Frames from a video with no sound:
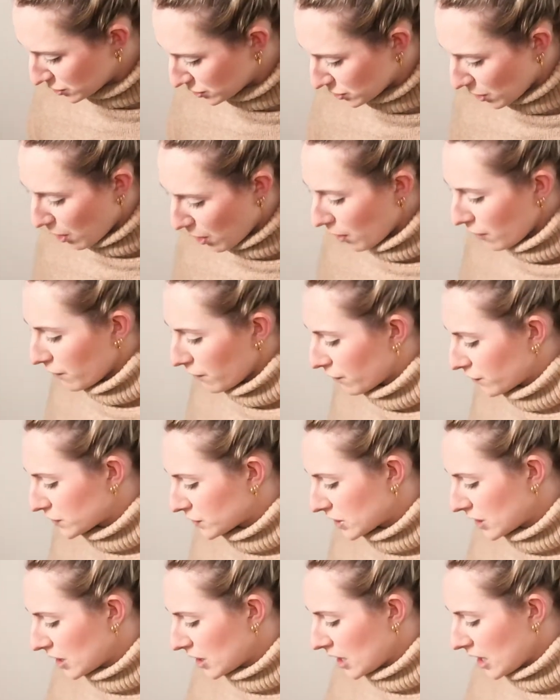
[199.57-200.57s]

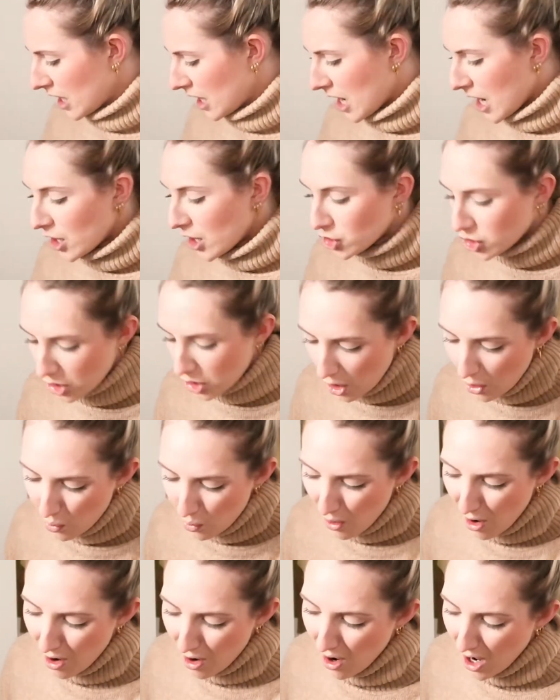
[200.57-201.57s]
soft. Do you know
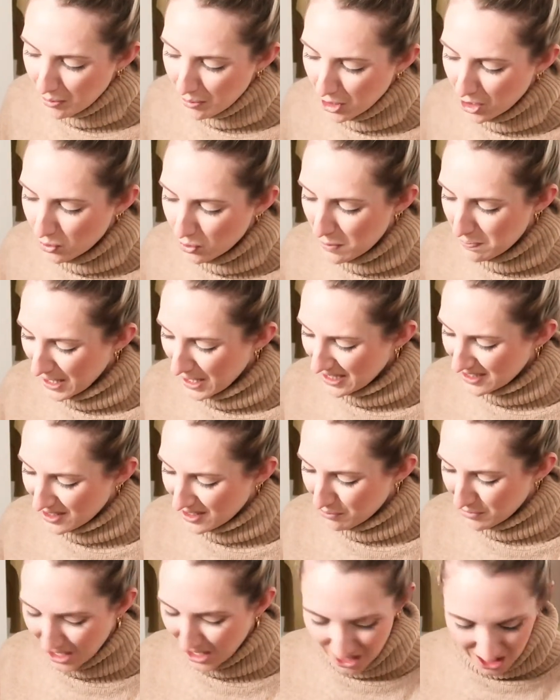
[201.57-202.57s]
what? I'm going to admit
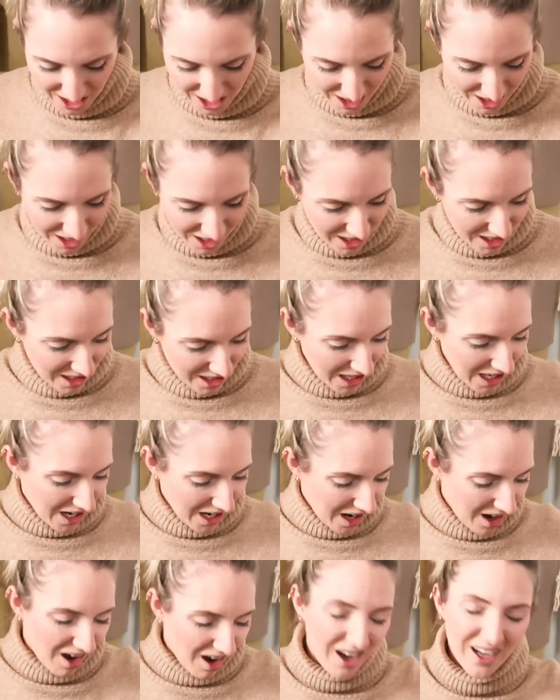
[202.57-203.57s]
something here.
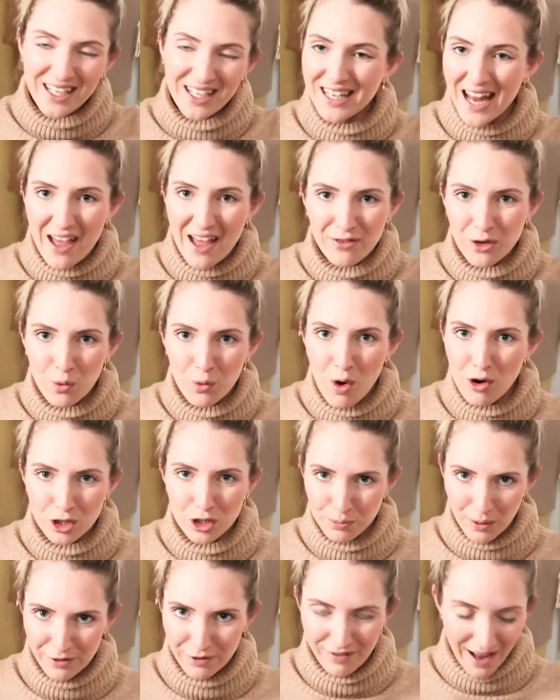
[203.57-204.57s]
I never
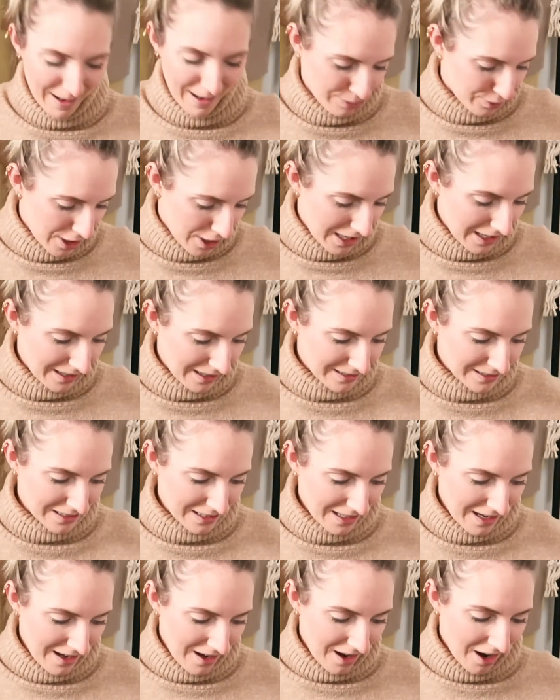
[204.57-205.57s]
wash my fabrics.
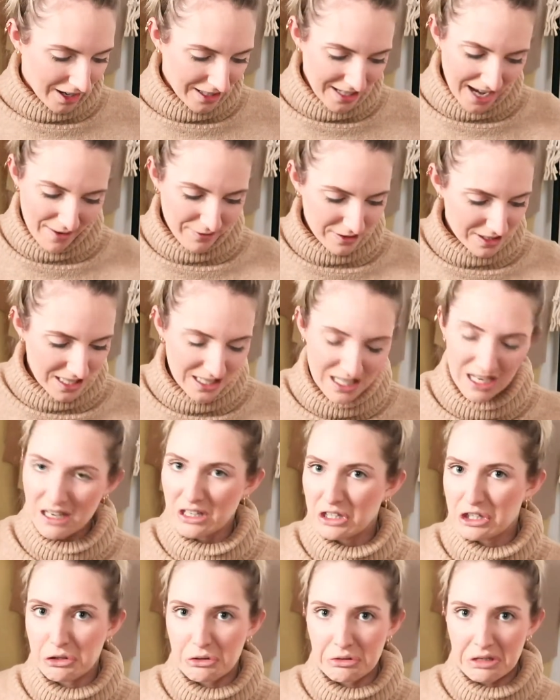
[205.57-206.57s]
I never did it
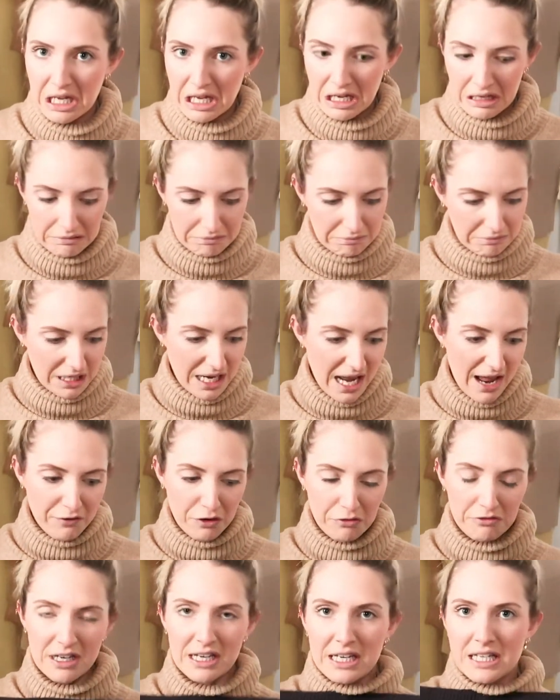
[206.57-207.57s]
in uni,
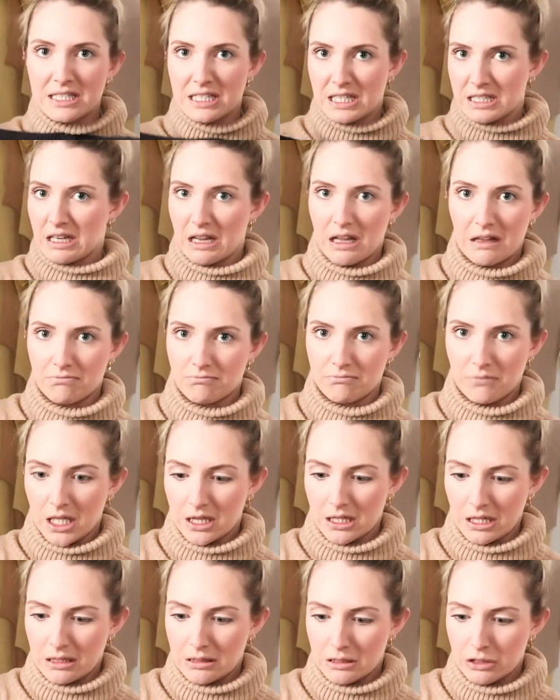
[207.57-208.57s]
never really did it in
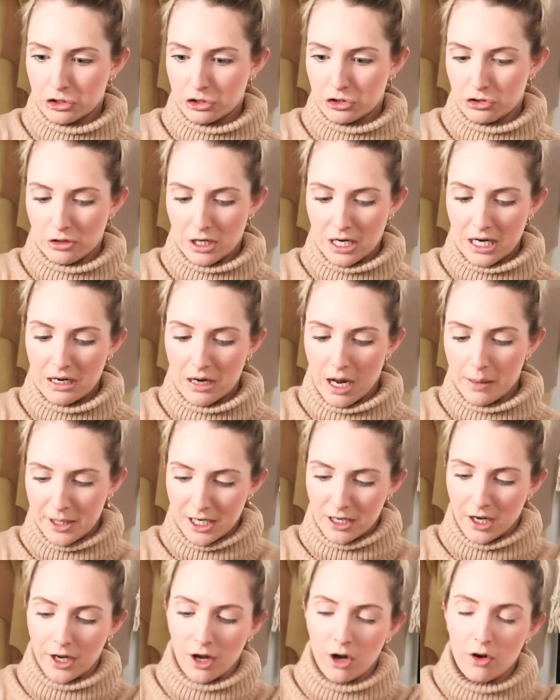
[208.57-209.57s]
the industry. I
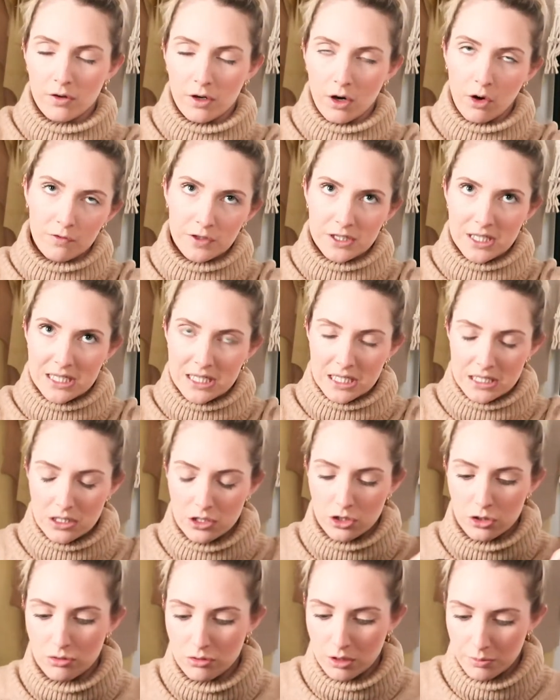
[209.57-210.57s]
mean, like, I obviously didn't
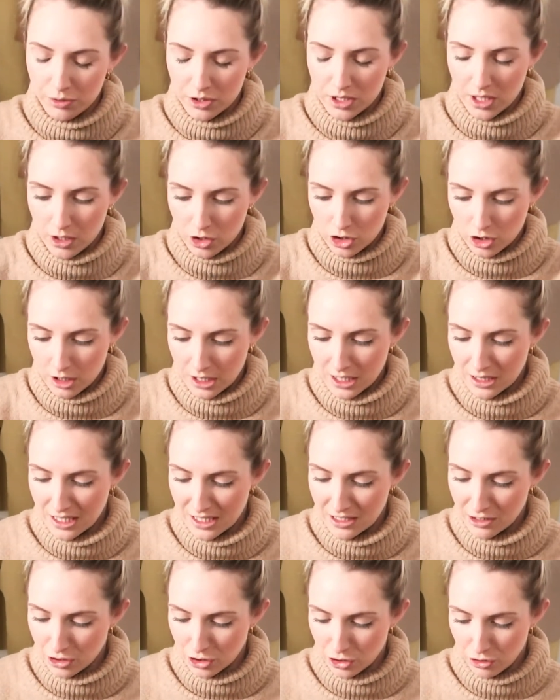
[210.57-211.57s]
do the production in the
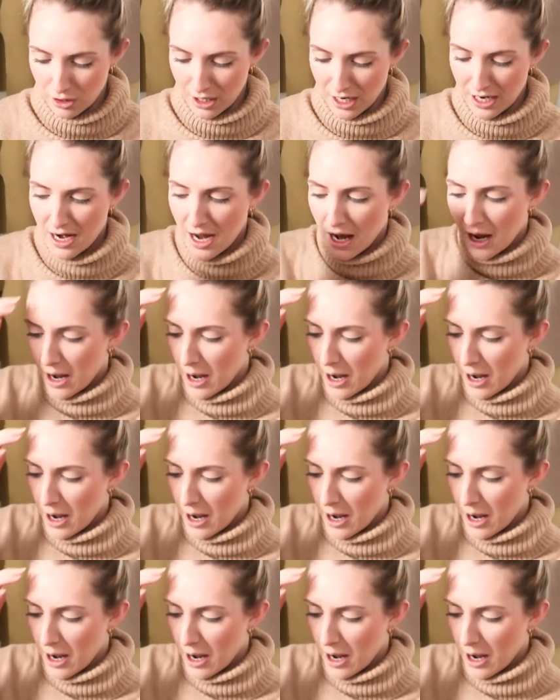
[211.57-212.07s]
industry,